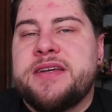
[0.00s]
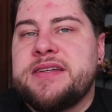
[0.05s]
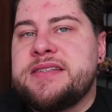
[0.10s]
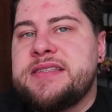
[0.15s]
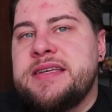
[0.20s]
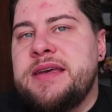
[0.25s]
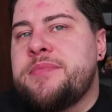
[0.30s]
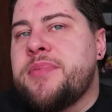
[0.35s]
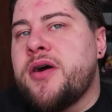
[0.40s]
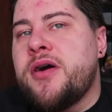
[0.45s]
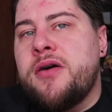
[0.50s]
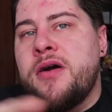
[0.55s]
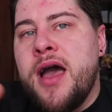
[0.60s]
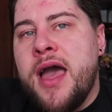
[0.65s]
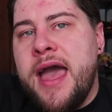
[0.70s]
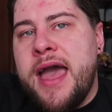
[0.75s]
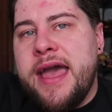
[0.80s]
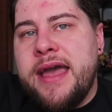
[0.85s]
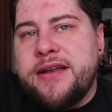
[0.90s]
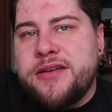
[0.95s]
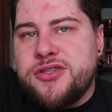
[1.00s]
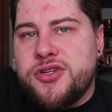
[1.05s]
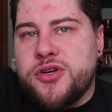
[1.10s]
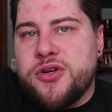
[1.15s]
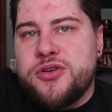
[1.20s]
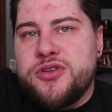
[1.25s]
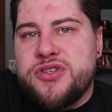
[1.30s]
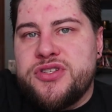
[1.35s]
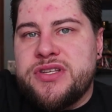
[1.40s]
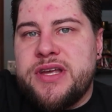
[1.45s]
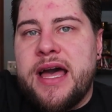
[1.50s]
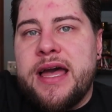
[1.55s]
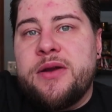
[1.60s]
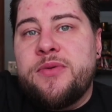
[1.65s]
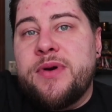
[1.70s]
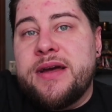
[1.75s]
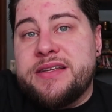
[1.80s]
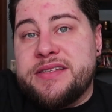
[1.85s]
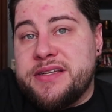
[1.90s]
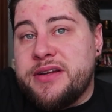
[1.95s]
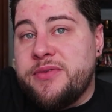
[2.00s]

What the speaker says: gazebo and turns sideways.